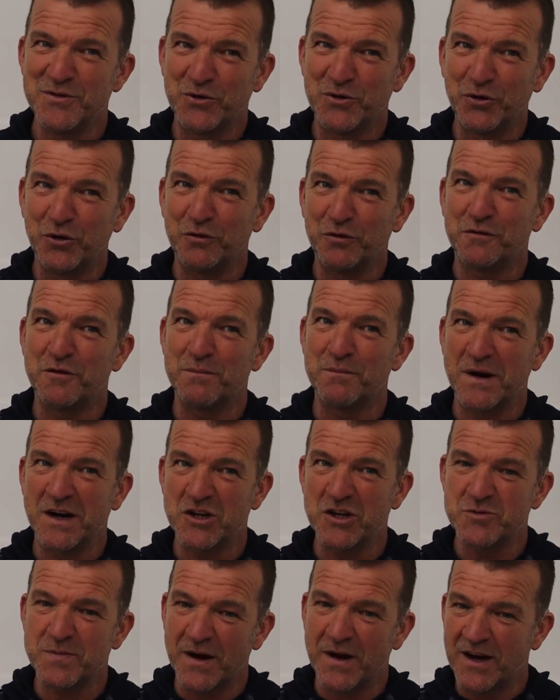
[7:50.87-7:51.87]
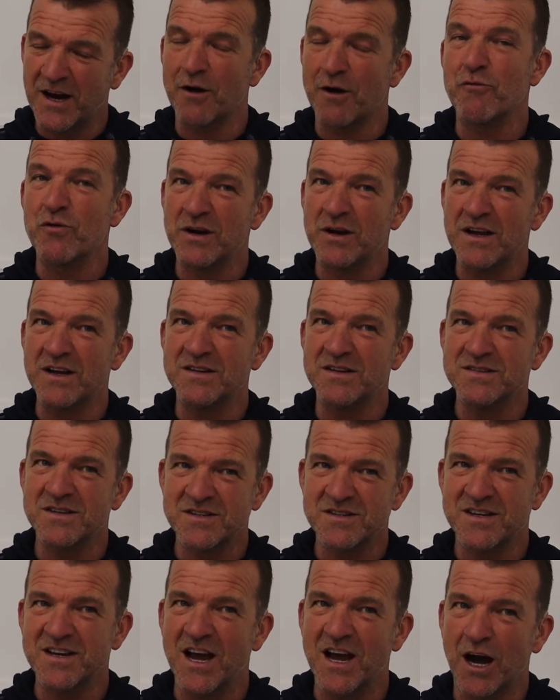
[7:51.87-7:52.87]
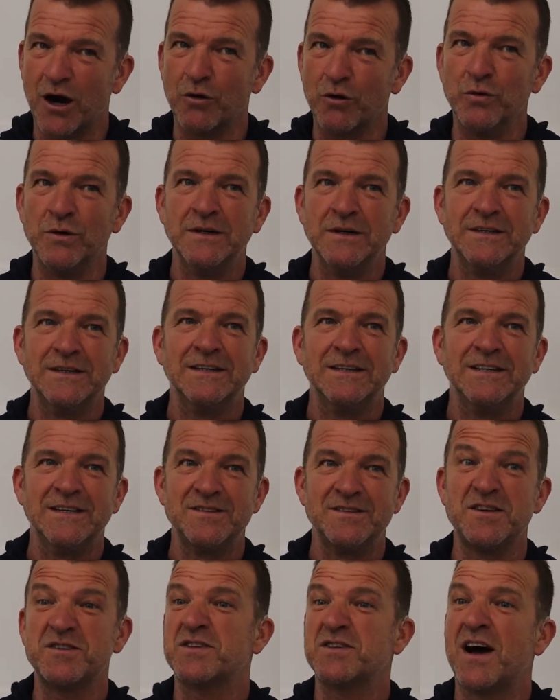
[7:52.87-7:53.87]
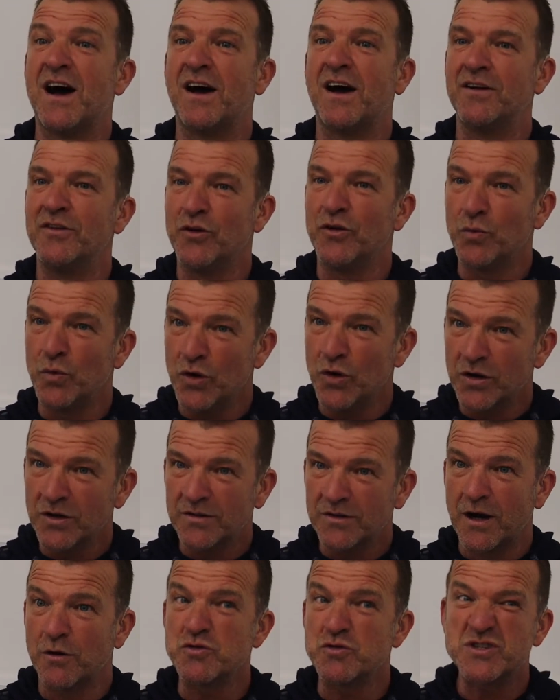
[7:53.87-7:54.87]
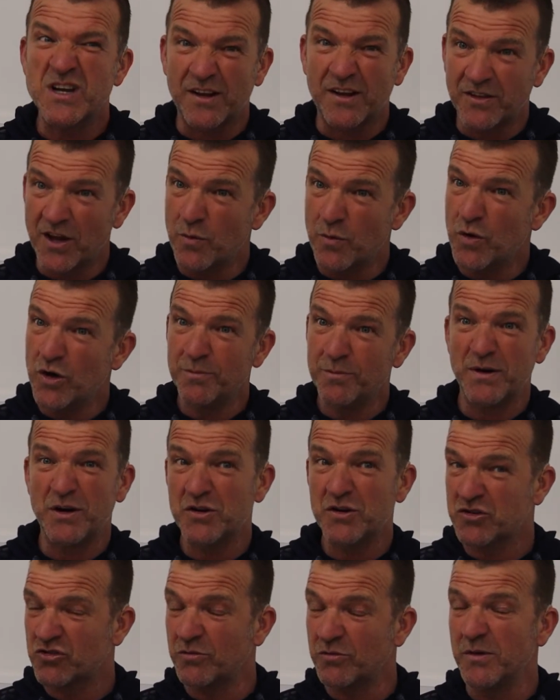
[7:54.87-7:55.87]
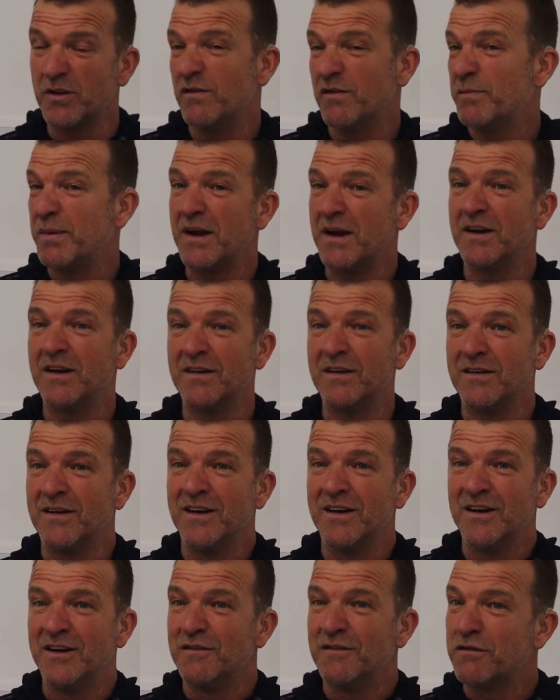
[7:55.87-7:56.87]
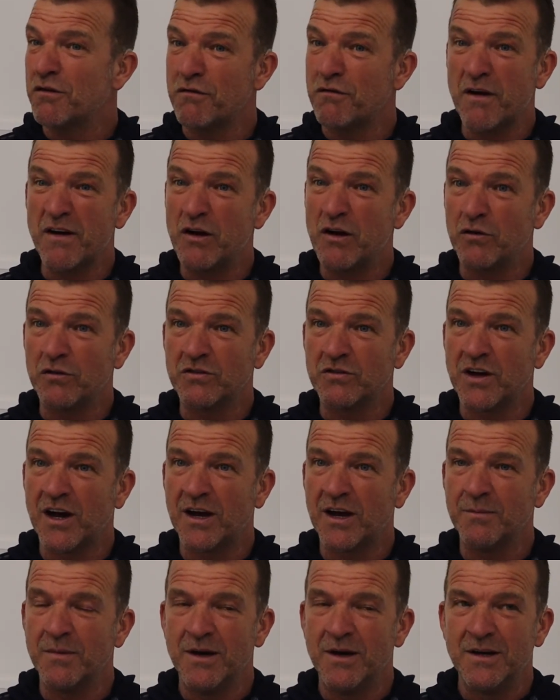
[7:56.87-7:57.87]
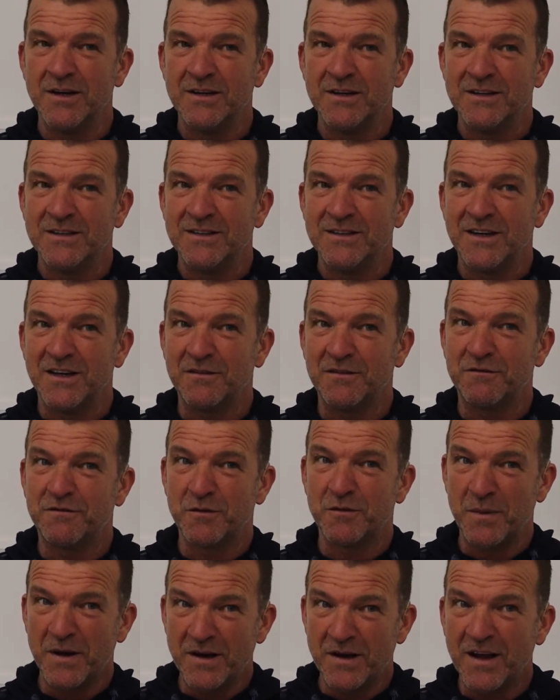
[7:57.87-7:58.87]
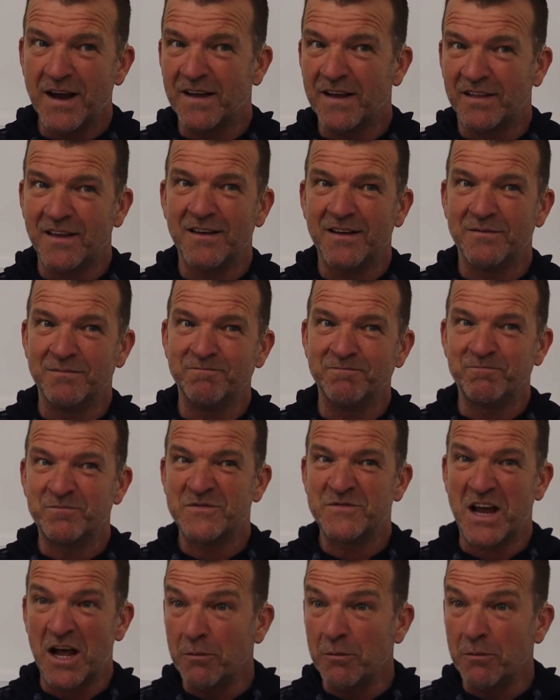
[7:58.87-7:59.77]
go from Middlesbrough and get released, to see how disheartened they were, how sad they were, because some of them have been in for a very long time. And for me to get them, to